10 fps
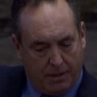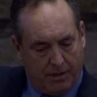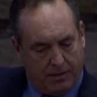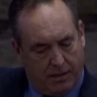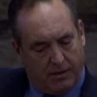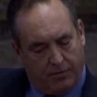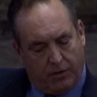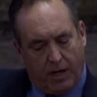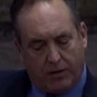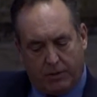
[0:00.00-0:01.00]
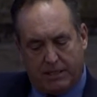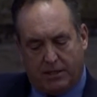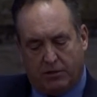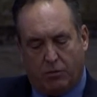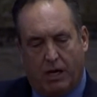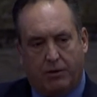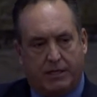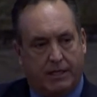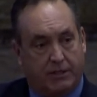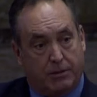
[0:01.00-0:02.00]
But for another reason as well,
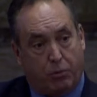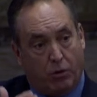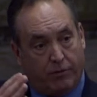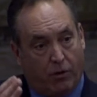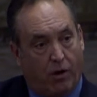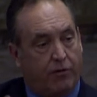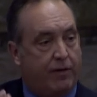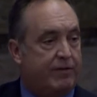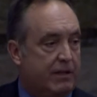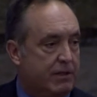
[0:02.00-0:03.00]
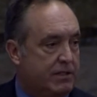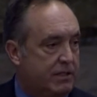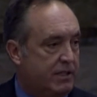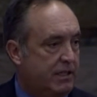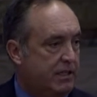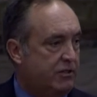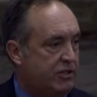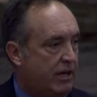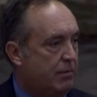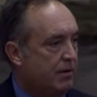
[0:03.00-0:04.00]
which I think is important for all 50 of us to sit in
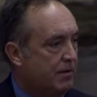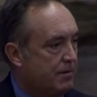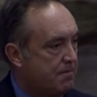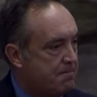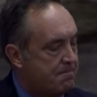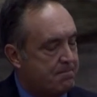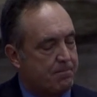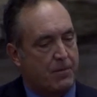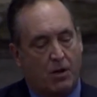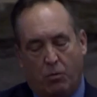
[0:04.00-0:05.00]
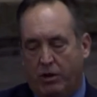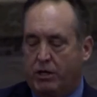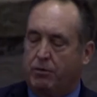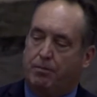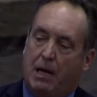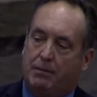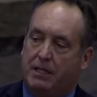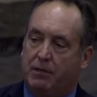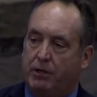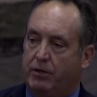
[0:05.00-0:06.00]
this chamber. Whether you're
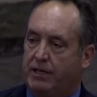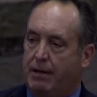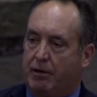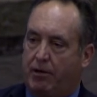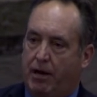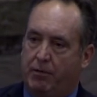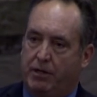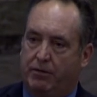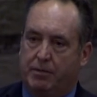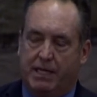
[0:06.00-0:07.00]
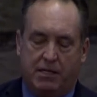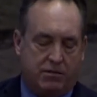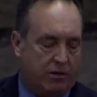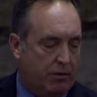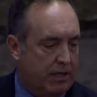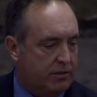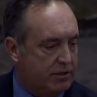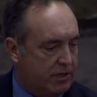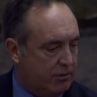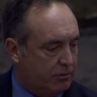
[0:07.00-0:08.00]
Republican, whether you're Democrat, whether you're from the east or the
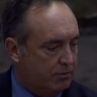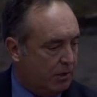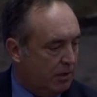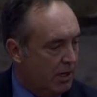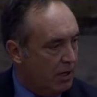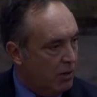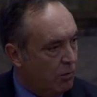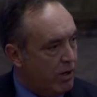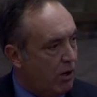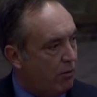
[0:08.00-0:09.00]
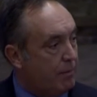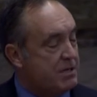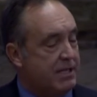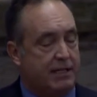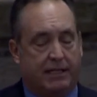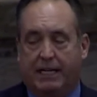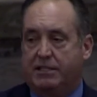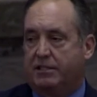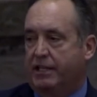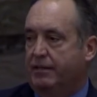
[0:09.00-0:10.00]
west or the central part, we all represent the
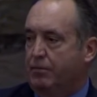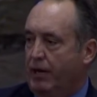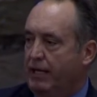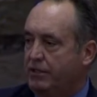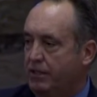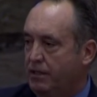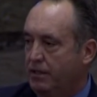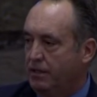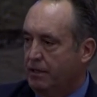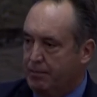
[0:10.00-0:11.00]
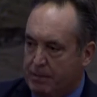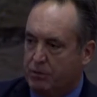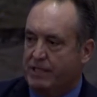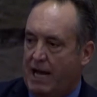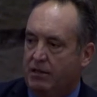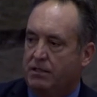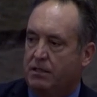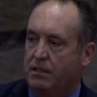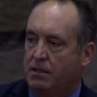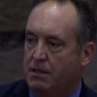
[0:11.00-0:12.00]
legislative branch, the people's
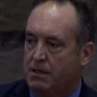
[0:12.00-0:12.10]
house.